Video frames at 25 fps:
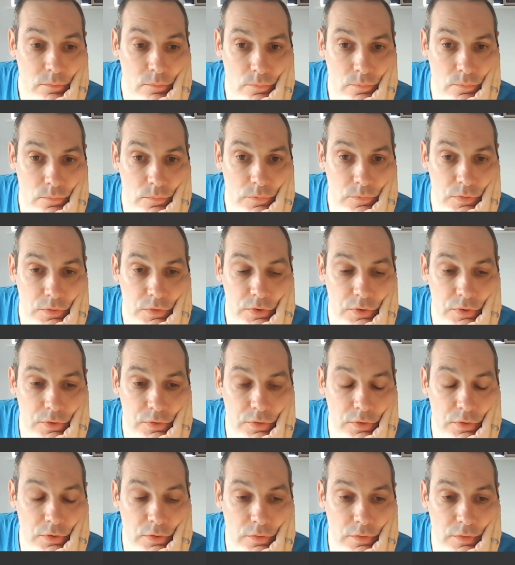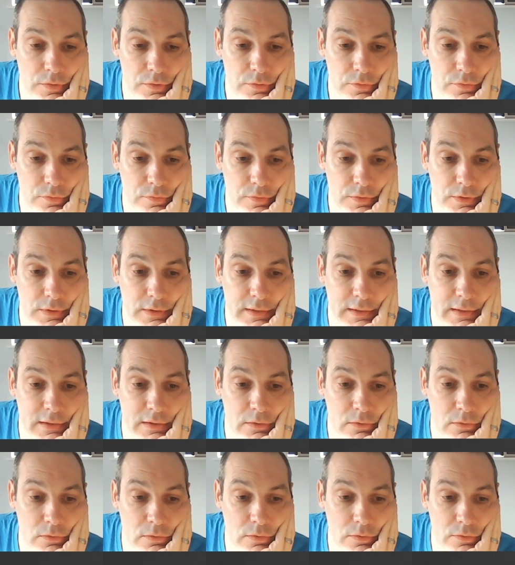Let's just do this for
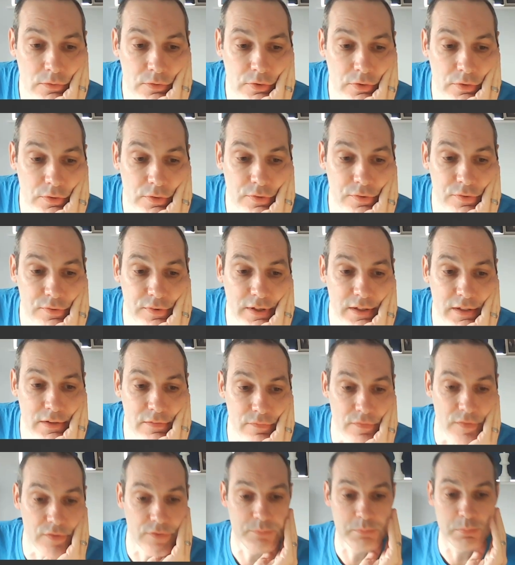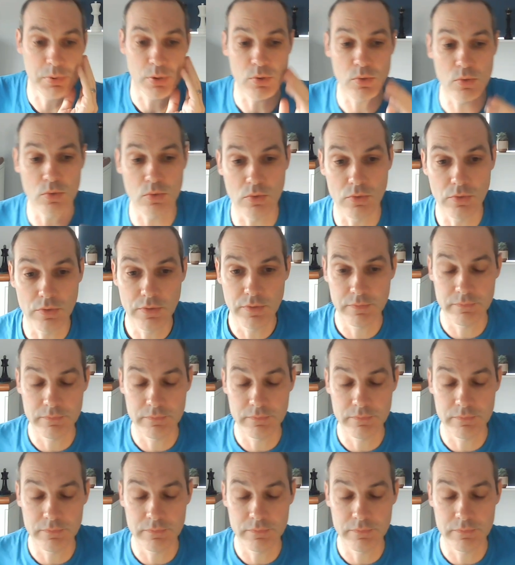now. I'm trying to save this pawn.